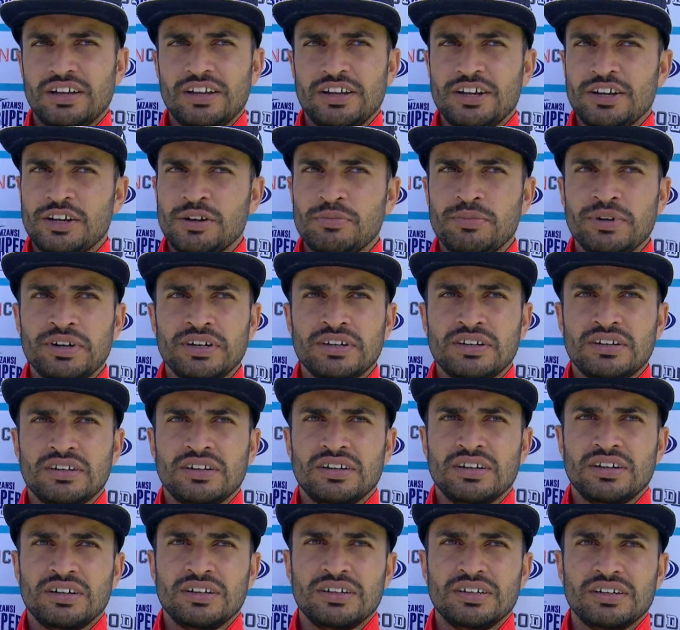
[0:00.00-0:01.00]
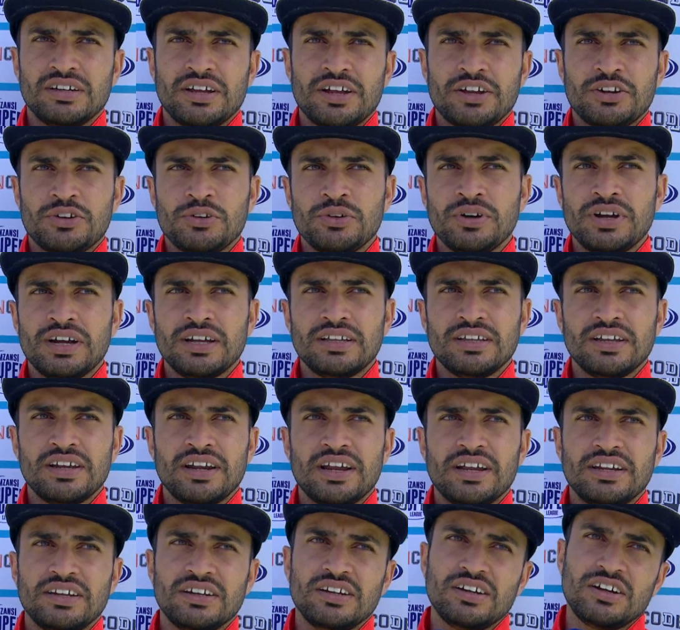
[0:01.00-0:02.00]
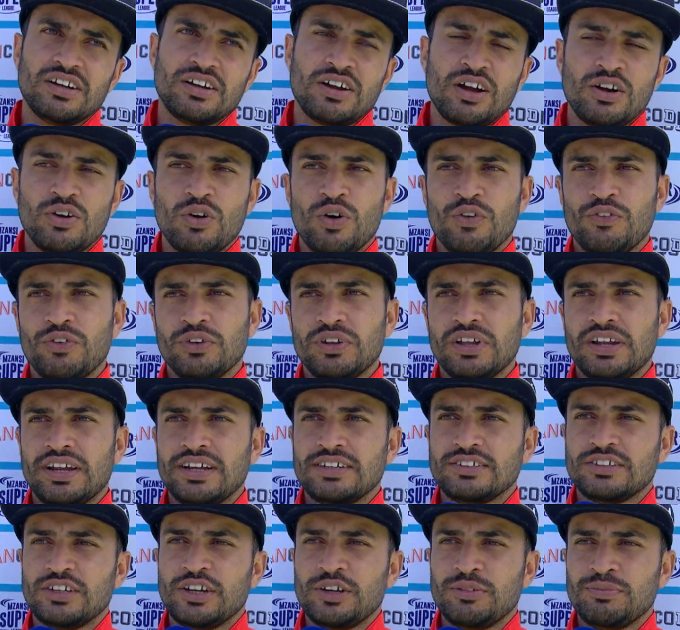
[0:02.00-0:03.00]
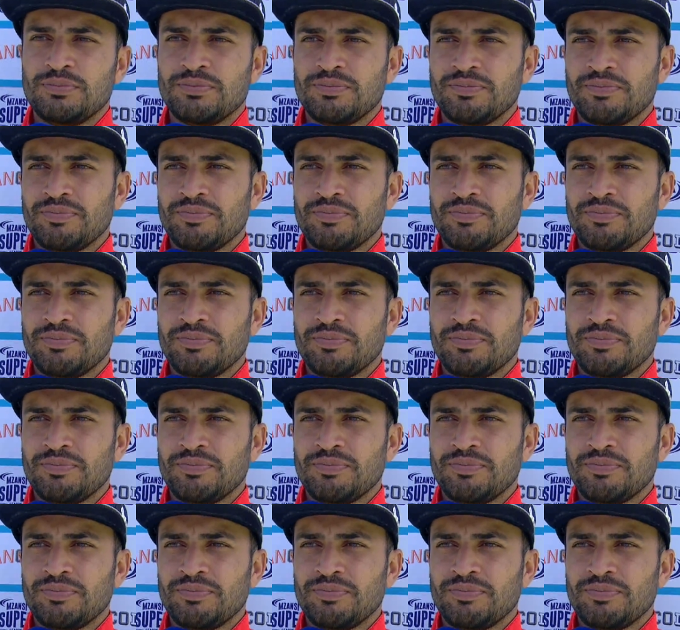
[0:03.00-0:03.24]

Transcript: a little bit get together and go for the next game.